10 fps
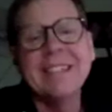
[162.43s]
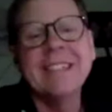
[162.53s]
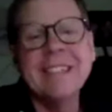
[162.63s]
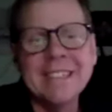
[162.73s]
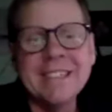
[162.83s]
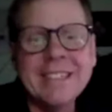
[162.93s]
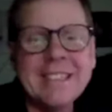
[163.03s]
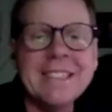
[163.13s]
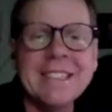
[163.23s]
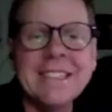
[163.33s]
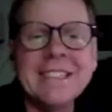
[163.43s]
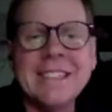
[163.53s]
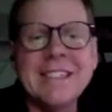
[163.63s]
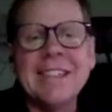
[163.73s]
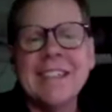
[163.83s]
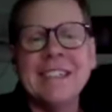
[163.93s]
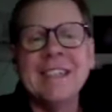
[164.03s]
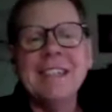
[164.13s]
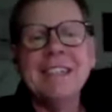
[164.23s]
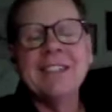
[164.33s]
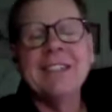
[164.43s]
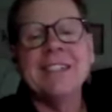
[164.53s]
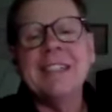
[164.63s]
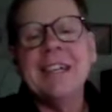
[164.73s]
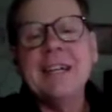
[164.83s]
Yeah, excellent. All right, good.